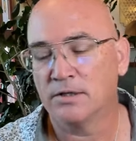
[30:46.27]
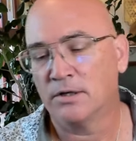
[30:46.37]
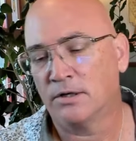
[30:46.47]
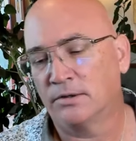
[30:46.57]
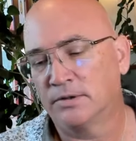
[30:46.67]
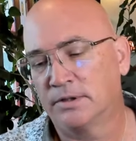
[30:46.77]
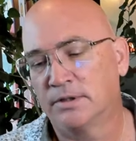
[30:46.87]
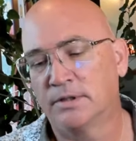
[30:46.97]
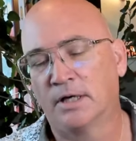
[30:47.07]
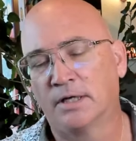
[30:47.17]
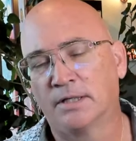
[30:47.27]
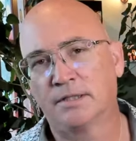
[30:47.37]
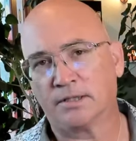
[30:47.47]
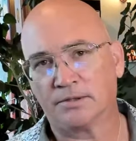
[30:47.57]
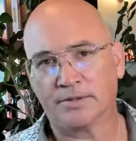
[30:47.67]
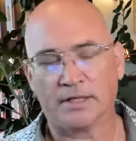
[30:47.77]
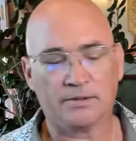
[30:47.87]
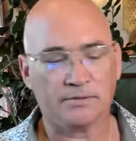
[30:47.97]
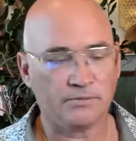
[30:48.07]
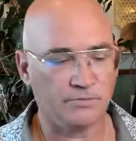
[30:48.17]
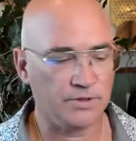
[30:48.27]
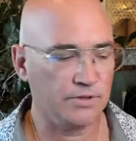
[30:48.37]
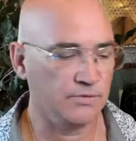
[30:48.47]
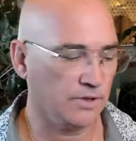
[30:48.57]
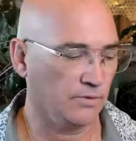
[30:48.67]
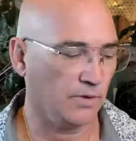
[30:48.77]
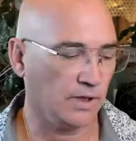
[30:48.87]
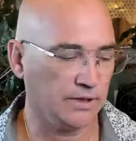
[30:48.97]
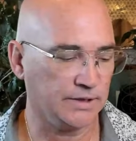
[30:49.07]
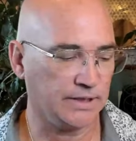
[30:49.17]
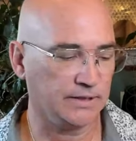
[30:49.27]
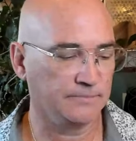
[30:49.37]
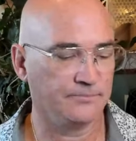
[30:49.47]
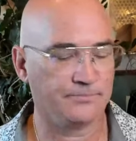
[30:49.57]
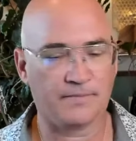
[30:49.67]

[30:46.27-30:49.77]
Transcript: No, not at all. Now, when you are wanding,